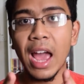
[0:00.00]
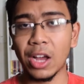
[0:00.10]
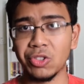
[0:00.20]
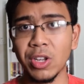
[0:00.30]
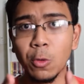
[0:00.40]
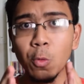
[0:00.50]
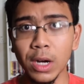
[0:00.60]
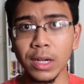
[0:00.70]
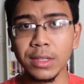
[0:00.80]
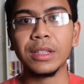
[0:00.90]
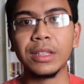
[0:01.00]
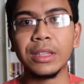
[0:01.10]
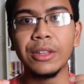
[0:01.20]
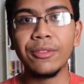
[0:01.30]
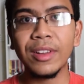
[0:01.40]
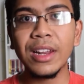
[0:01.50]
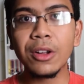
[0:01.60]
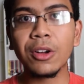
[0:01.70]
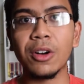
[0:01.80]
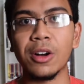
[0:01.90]
actually works. The villain
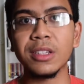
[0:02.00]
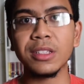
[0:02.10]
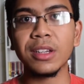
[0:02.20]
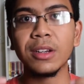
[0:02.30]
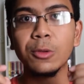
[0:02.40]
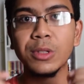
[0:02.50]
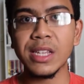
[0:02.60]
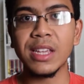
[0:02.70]
caused Ustaz